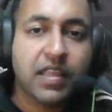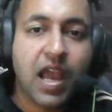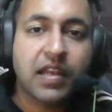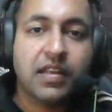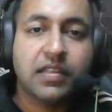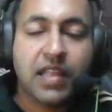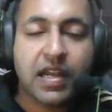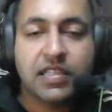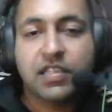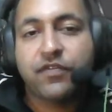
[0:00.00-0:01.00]
that,
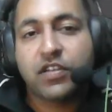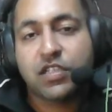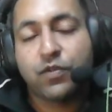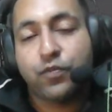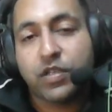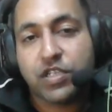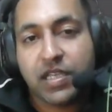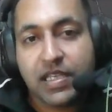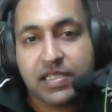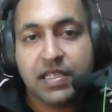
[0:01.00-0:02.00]
that is the function which
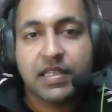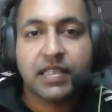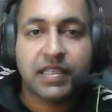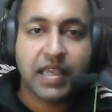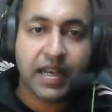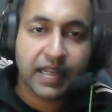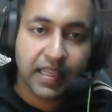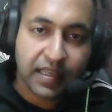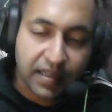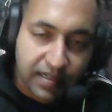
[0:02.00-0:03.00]
is
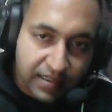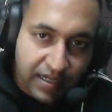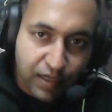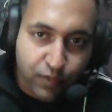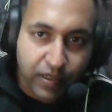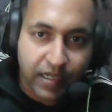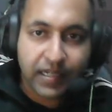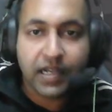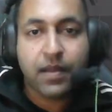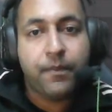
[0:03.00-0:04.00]
getting
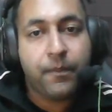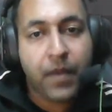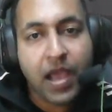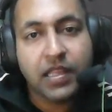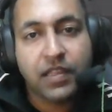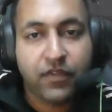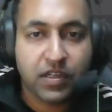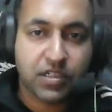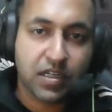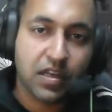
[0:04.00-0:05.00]
decorated by the
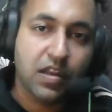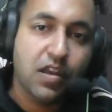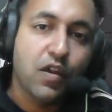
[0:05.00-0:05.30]
function